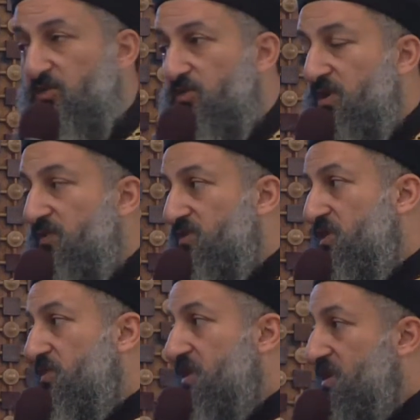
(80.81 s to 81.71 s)
So when you have
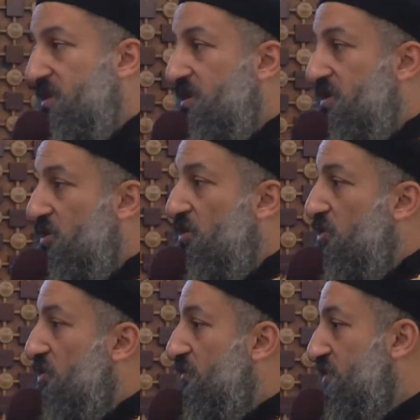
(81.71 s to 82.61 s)
something
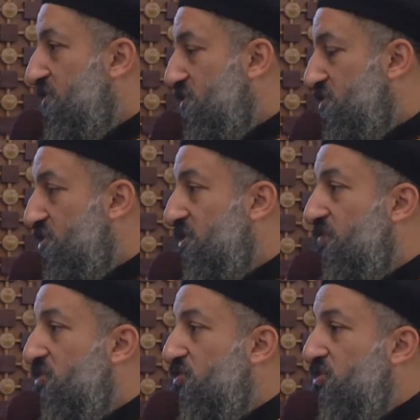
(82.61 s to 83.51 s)
all over the church, that
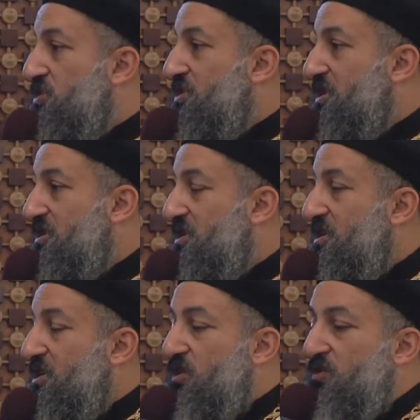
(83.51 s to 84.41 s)
means that
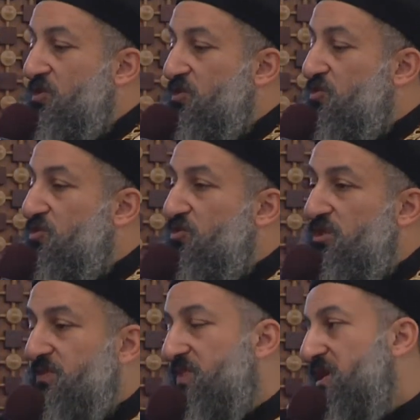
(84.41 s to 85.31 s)
the good
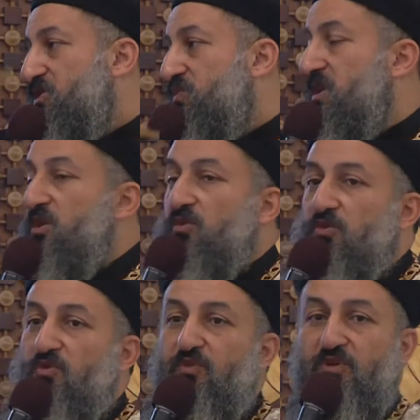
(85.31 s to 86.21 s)
news is being spreading
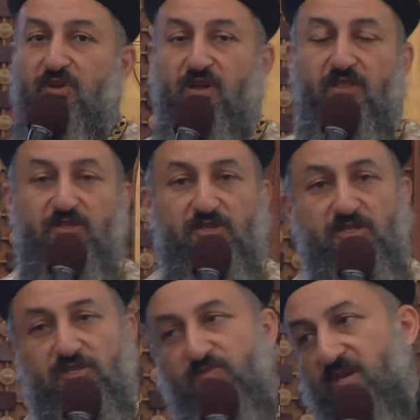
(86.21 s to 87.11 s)
all over, rather than
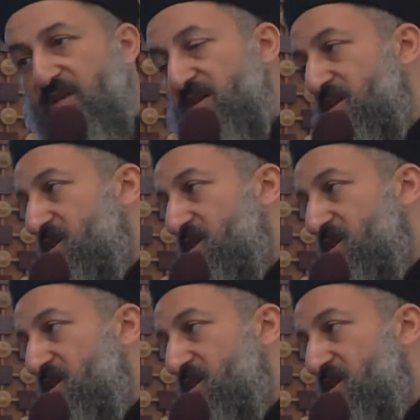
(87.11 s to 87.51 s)
just being.